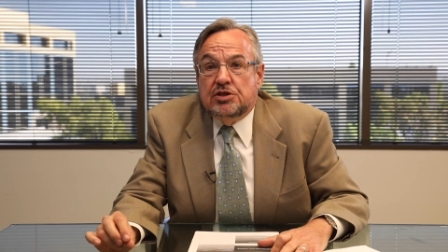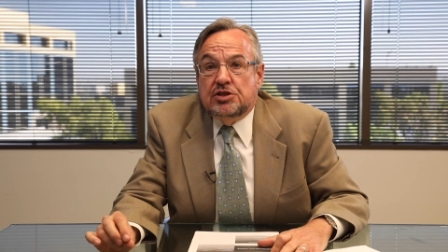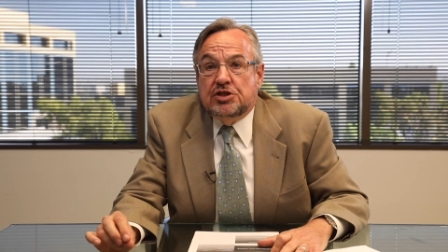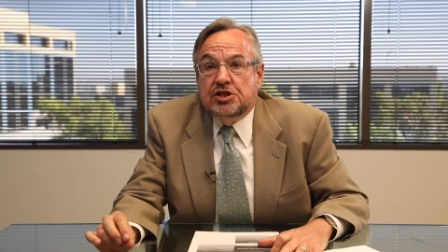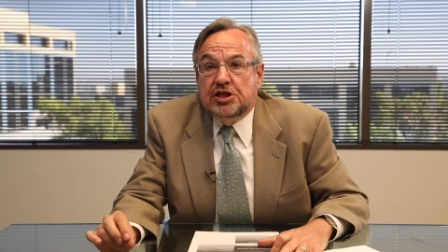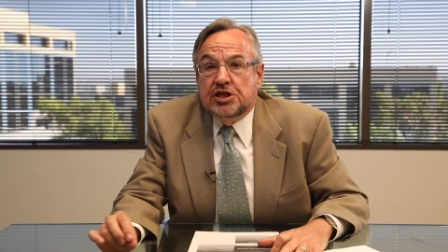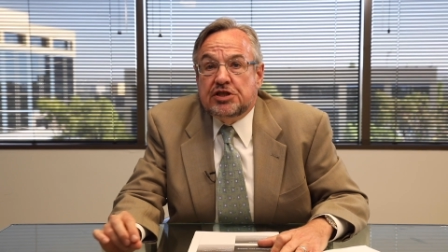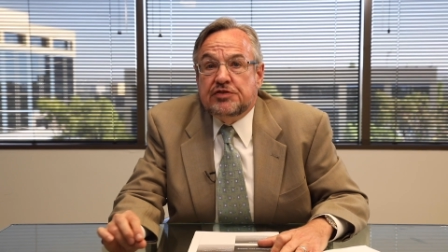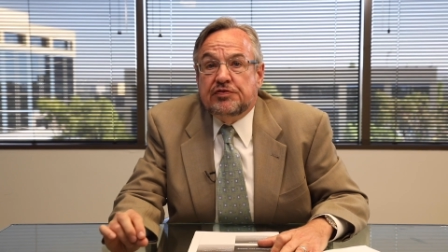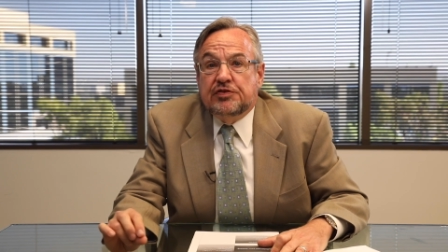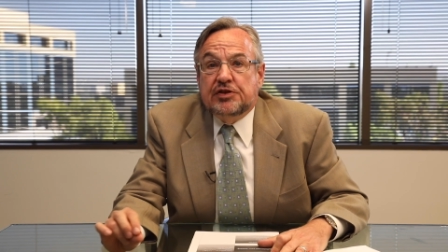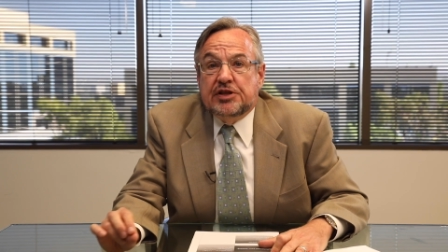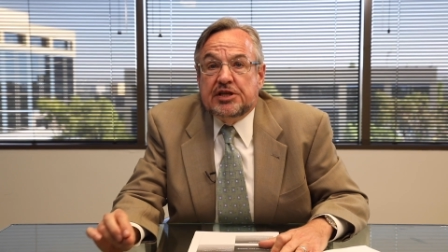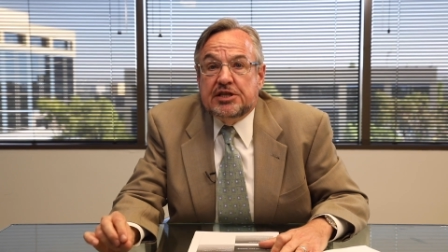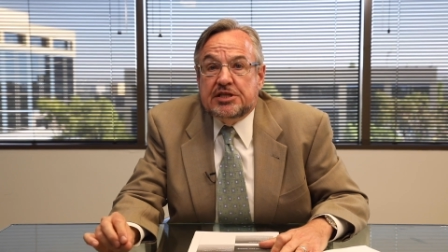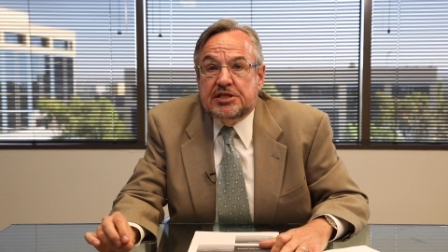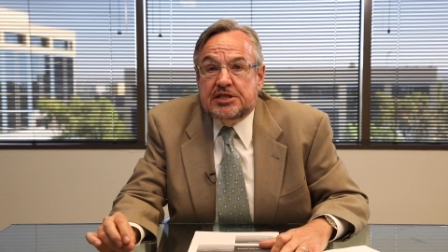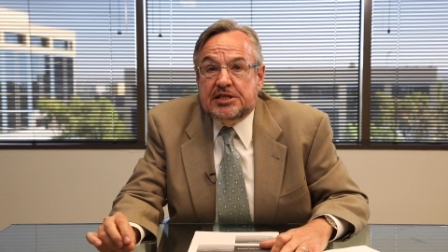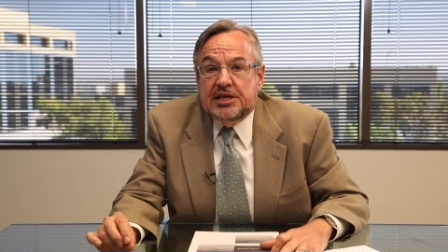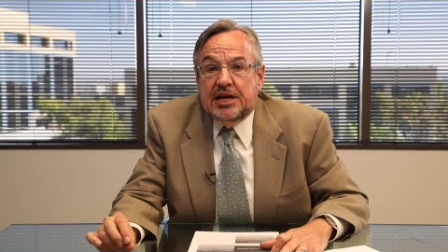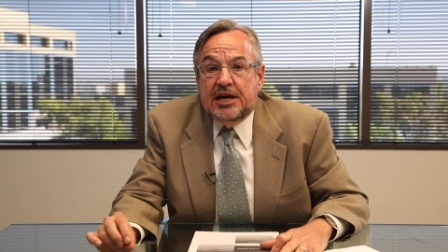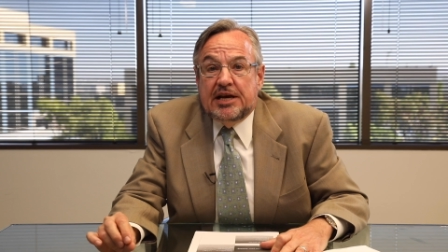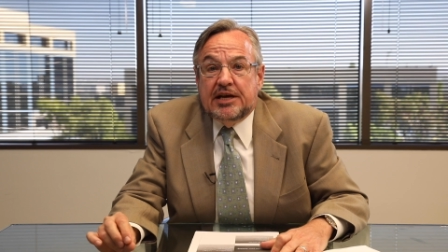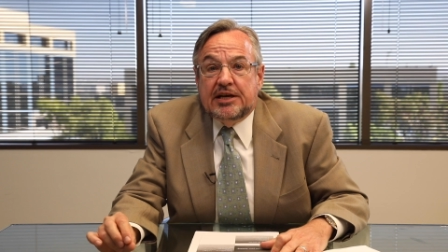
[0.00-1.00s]
just for the
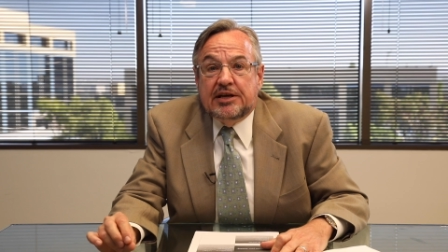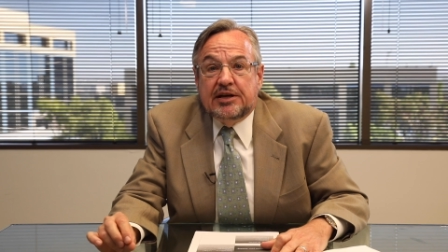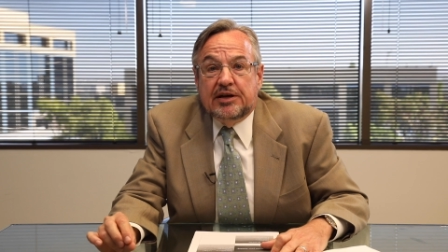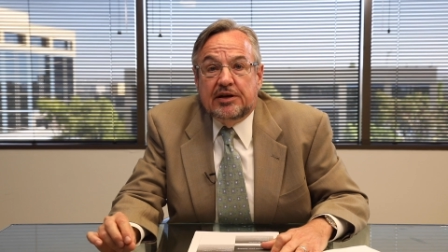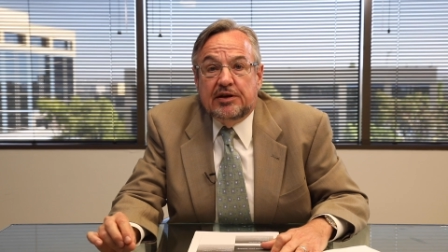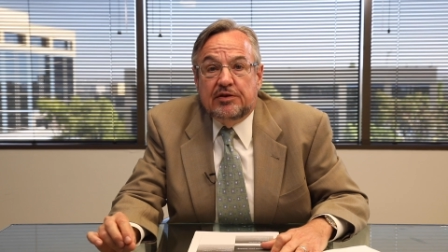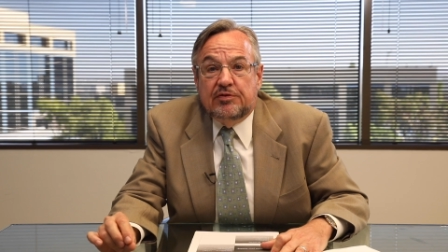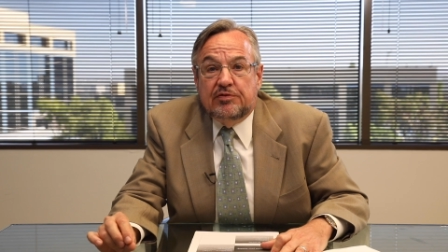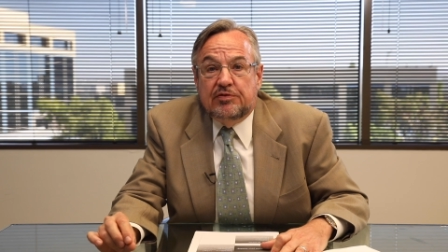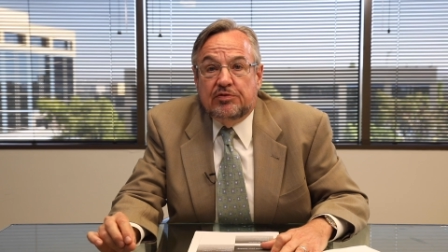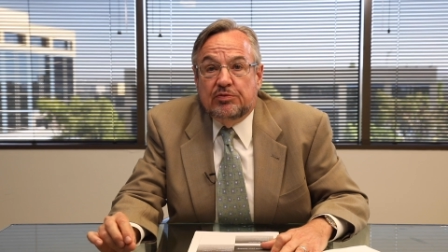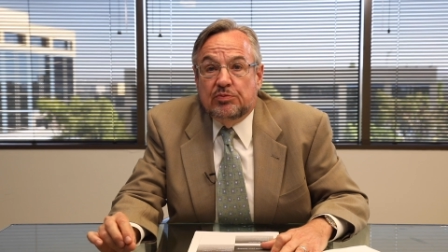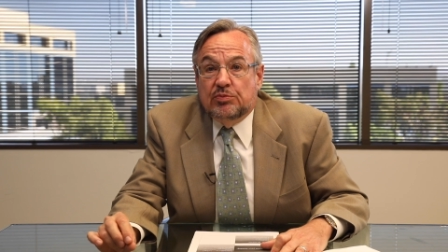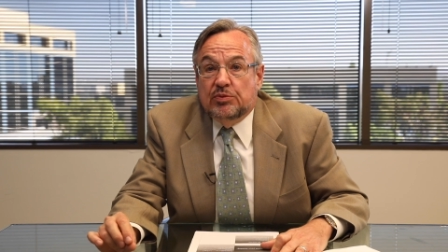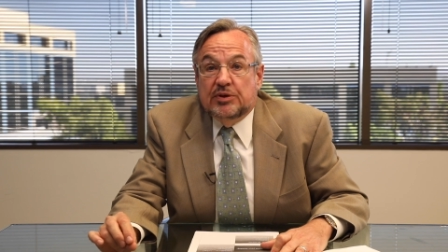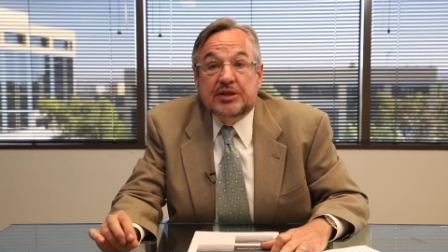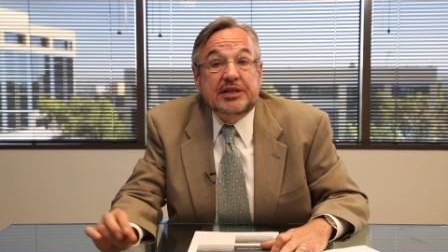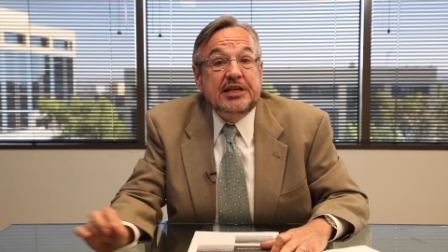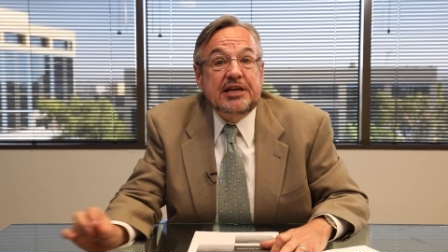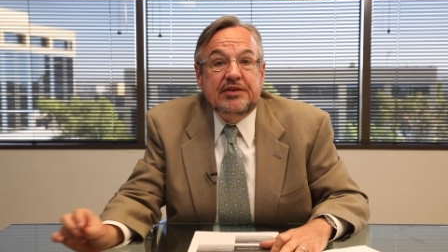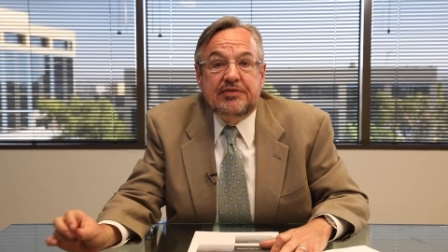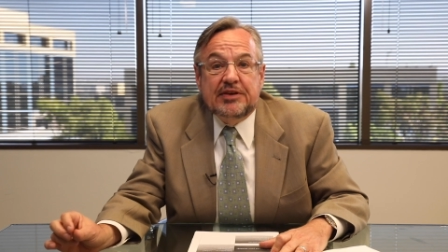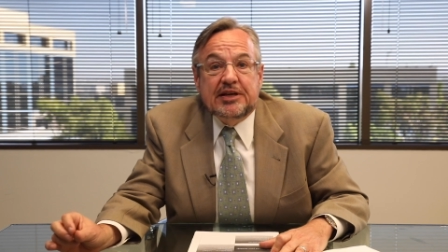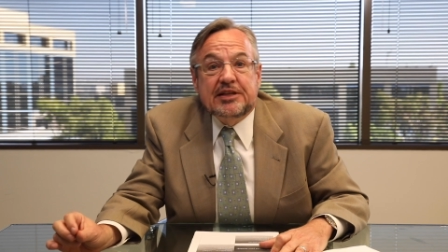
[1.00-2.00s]
sake of
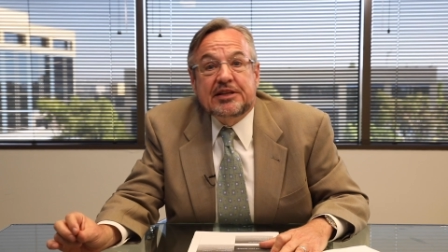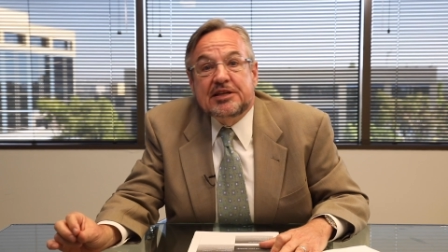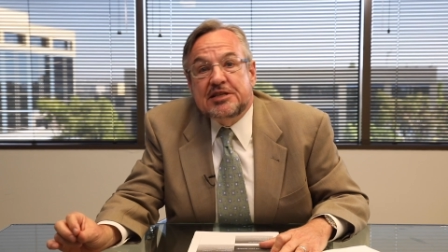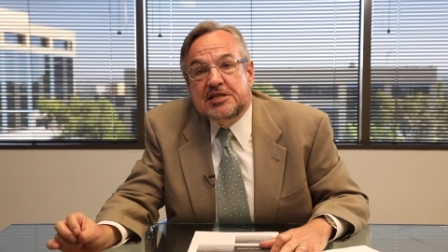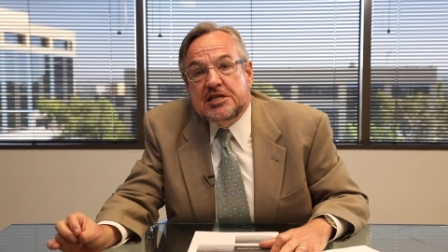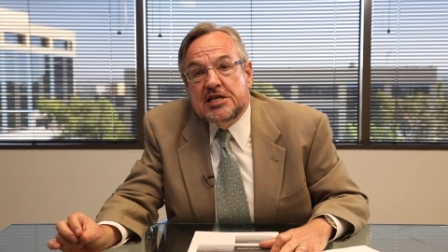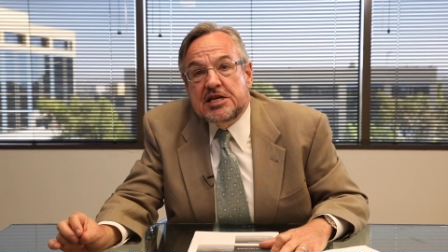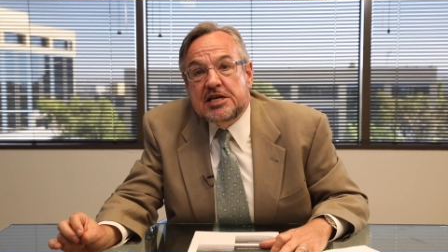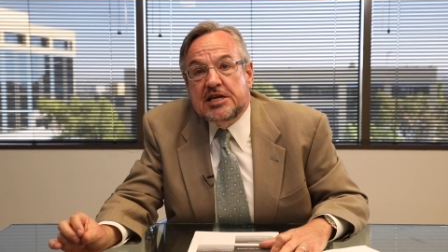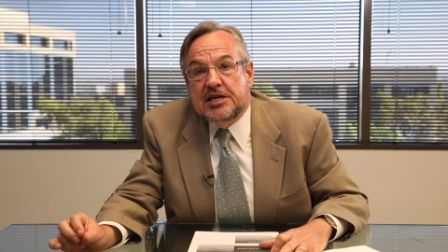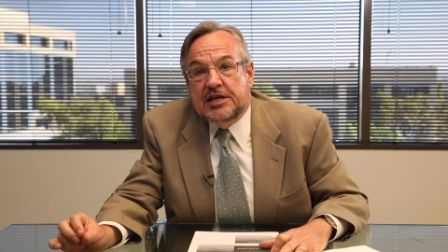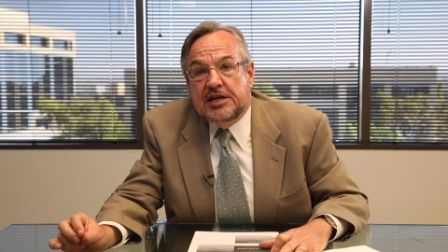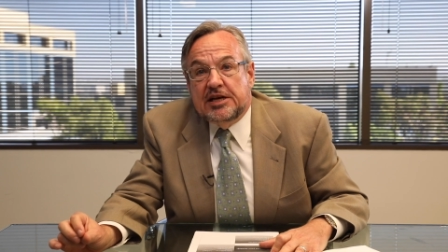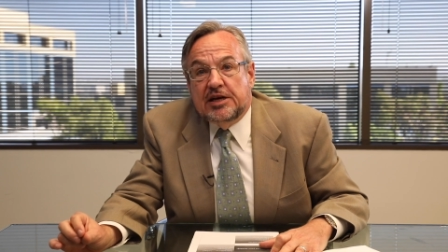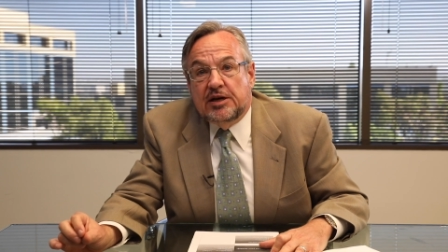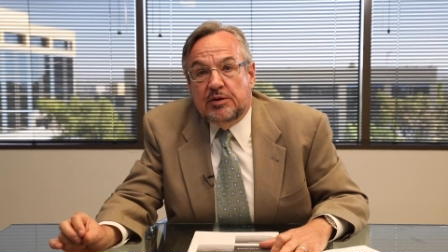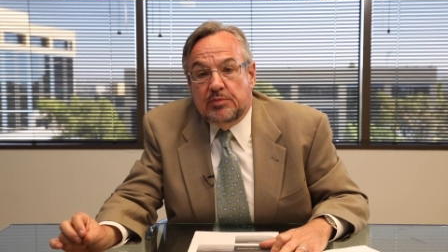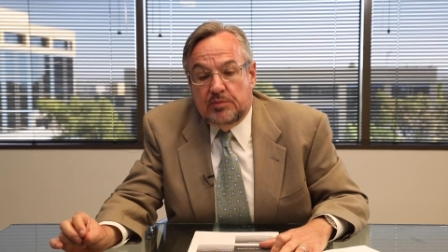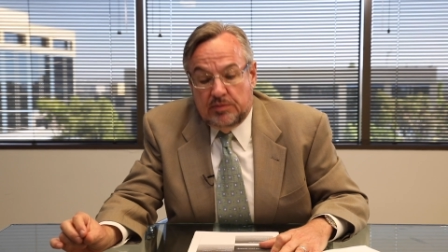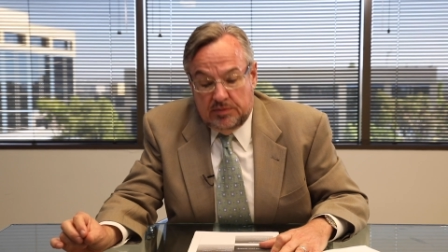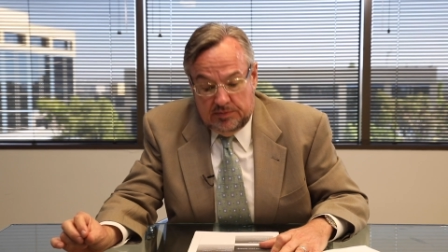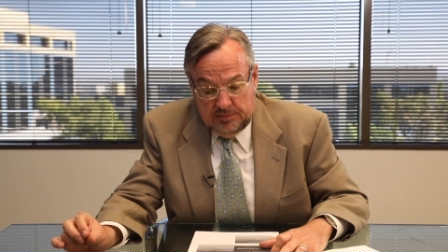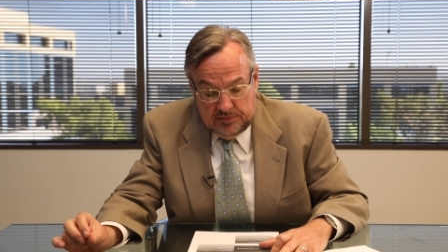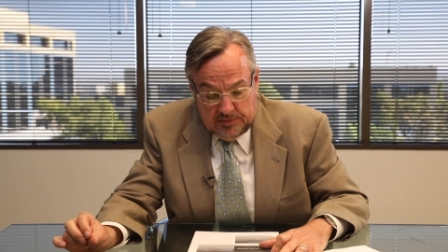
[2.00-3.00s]
relieving the
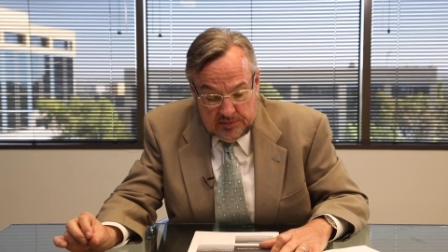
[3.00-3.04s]
tedium.